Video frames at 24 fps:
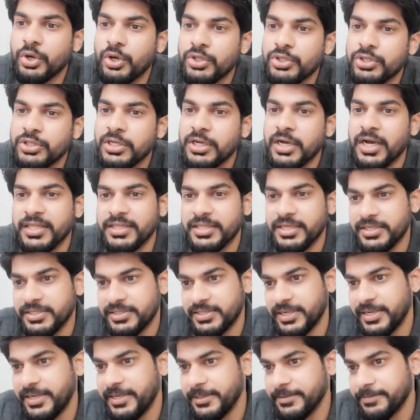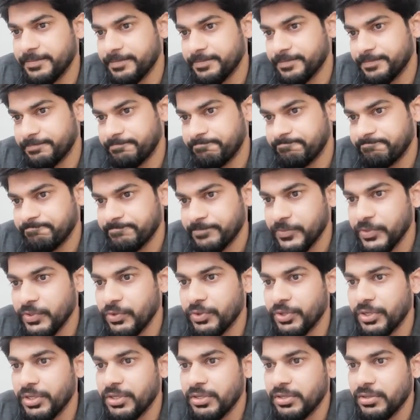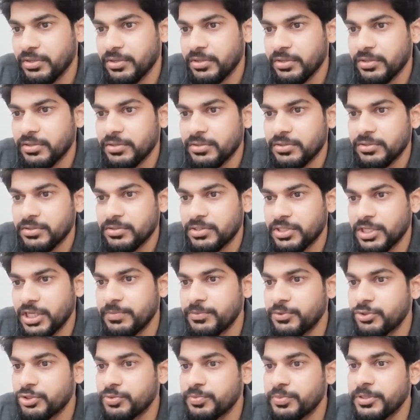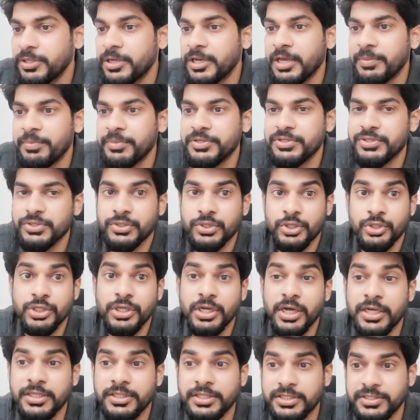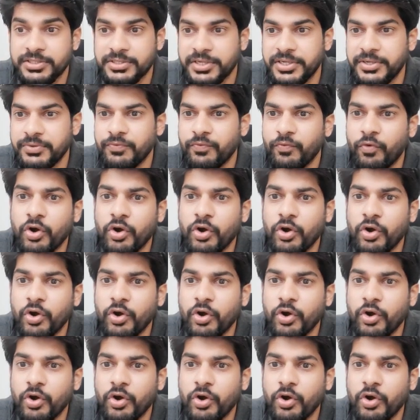on the other side. Okay, same should be the dimension on the other side.